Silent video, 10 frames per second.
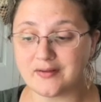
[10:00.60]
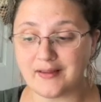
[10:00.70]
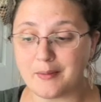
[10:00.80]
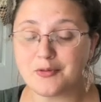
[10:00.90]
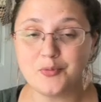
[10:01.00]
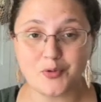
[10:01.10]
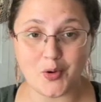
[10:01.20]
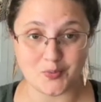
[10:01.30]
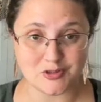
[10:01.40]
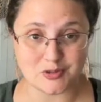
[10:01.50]
Sabbath Mood
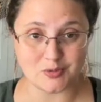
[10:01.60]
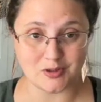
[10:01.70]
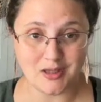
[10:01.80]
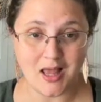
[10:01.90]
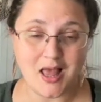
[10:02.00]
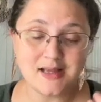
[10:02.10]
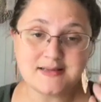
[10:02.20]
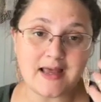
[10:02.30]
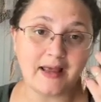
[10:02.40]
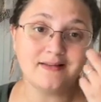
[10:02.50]
Homeschool
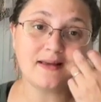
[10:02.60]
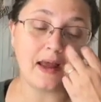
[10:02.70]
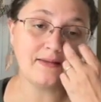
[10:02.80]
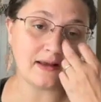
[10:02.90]
Science Guides.